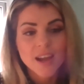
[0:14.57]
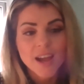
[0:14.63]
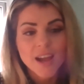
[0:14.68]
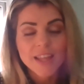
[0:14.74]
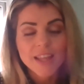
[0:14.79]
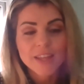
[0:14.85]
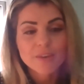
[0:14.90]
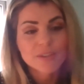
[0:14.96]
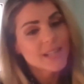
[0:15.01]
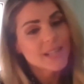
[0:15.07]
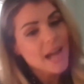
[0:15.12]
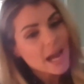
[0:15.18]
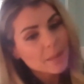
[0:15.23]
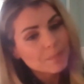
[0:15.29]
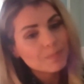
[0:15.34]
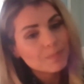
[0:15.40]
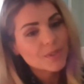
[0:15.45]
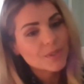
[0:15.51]
and there is
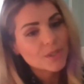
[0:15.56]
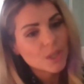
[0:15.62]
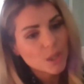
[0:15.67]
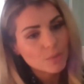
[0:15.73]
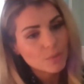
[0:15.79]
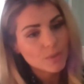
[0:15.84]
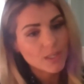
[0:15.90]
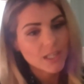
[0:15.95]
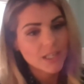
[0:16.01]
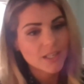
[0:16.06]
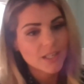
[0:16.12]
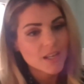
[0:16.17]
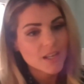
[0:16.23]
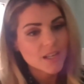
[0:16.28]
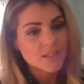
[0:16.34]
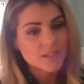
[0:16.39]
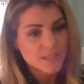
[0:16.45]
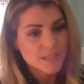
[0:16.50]
absolutely
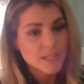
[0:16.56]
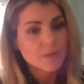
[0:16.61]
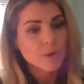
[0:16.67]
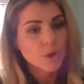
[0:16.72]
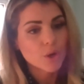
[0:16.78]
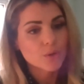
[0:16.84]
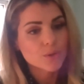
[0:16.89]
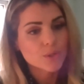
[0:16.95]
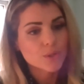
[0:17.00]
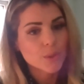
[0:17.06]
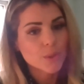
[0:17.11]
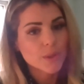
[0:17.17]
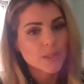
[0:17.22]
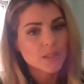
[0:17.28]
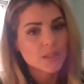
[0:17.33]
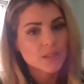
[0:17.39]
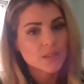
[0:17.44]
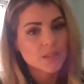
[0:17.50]
zero
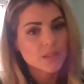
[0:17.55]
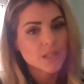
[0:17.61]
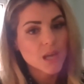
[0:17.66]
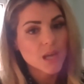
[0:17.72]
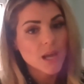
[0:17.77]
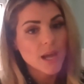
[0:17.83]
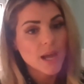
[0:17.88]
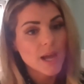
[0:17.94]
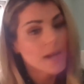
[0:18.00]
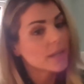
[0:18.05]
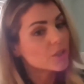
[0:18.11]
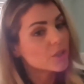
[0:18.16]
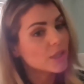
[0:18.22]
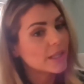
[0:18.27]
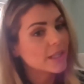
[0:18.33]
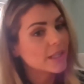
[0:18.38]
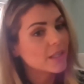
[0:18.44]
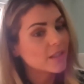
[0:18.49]
consequence.
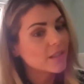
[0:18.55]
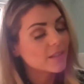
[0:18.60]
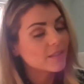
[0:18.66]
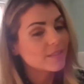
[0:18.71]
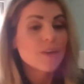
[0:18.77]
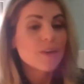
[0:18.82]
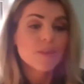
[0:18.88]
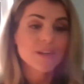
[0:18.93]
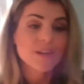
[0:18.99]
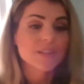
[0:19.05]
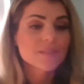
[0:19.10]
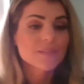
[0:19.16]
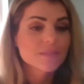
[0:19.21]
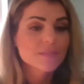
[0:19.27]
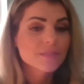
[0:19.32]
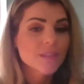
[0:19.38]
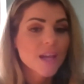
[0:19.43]
Actually, there is.